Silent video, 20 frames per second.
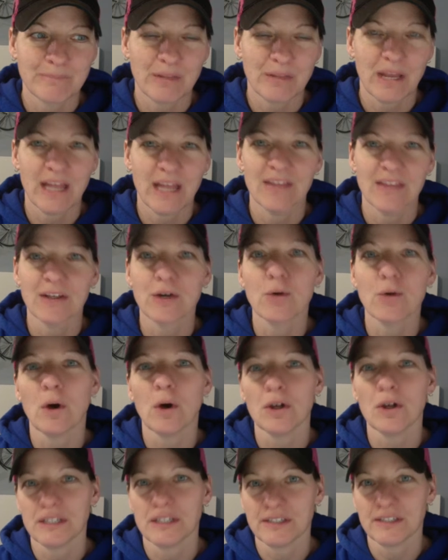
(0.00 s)
And the
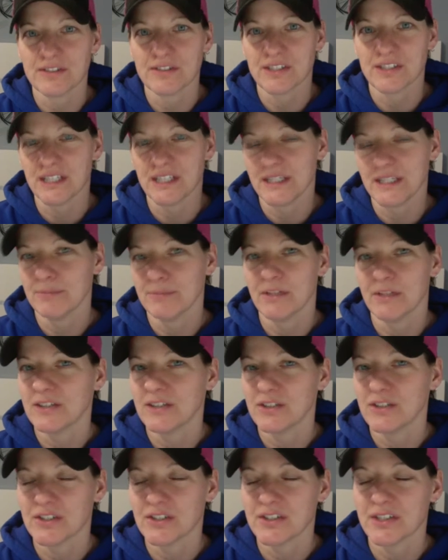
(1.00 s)
quality of sleep, not
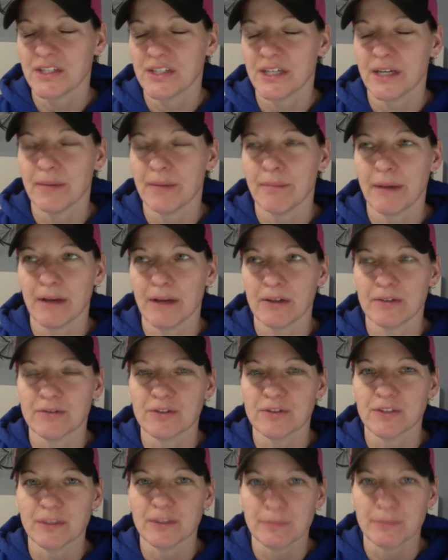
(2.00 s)
just the amount of
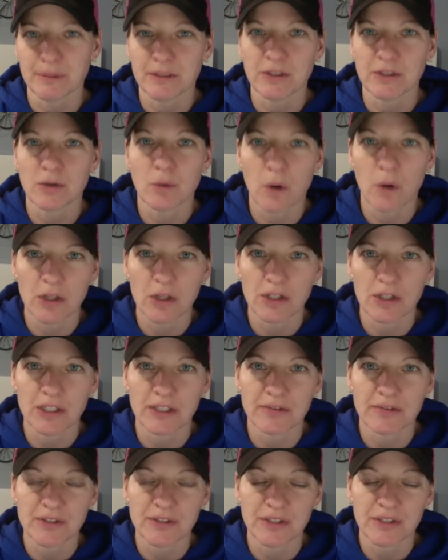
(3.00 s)
sleep, but the quality
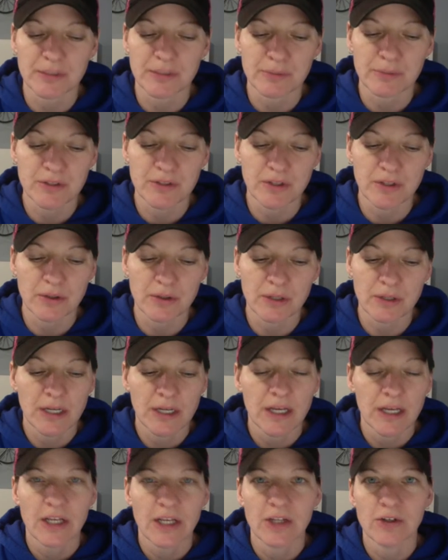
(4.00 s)
of sleep. So,
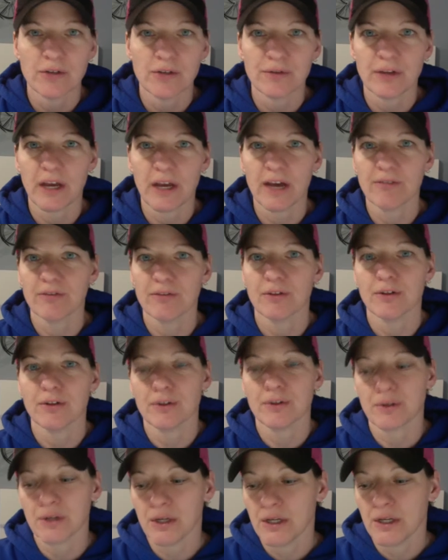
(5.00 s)
if you have
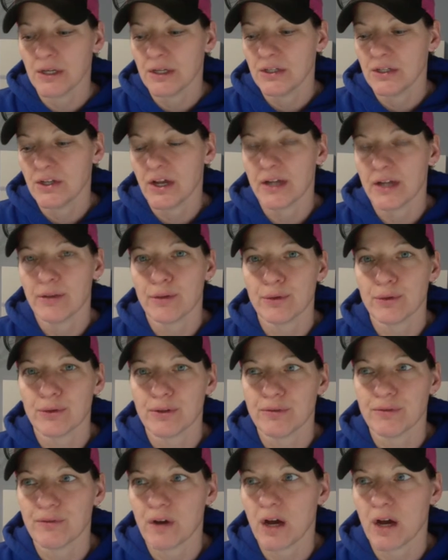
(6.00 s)
your
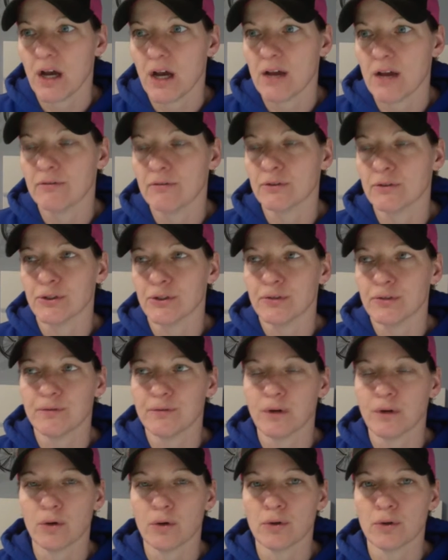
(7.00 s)
9:35 or your
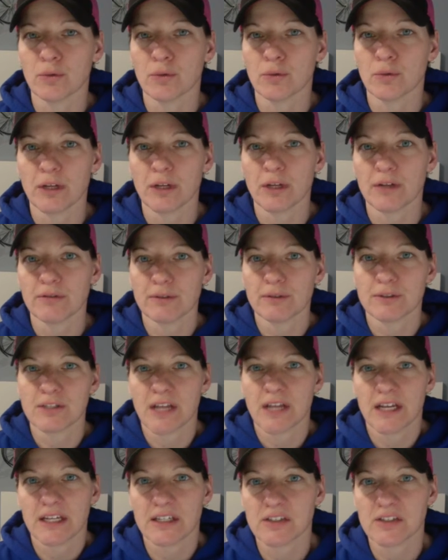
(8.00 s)
phone or whatever,
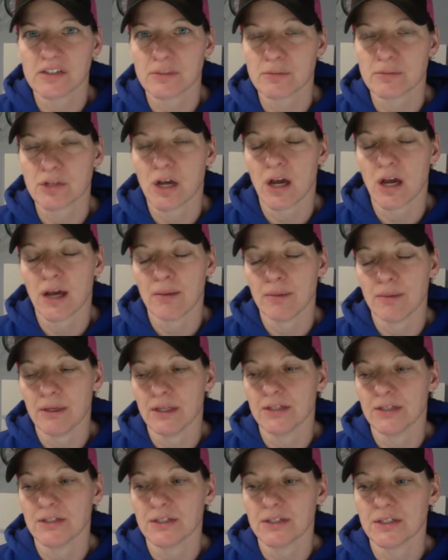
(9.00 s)
taking some time
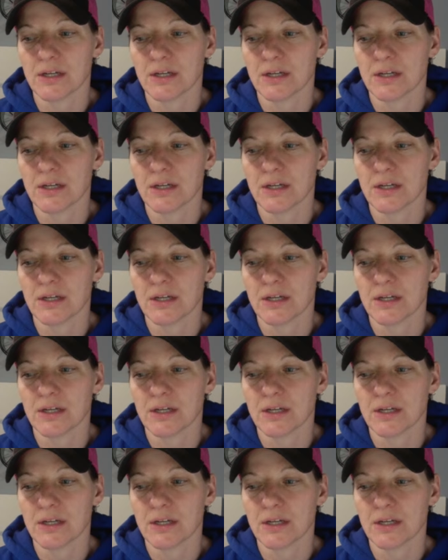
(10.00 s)
and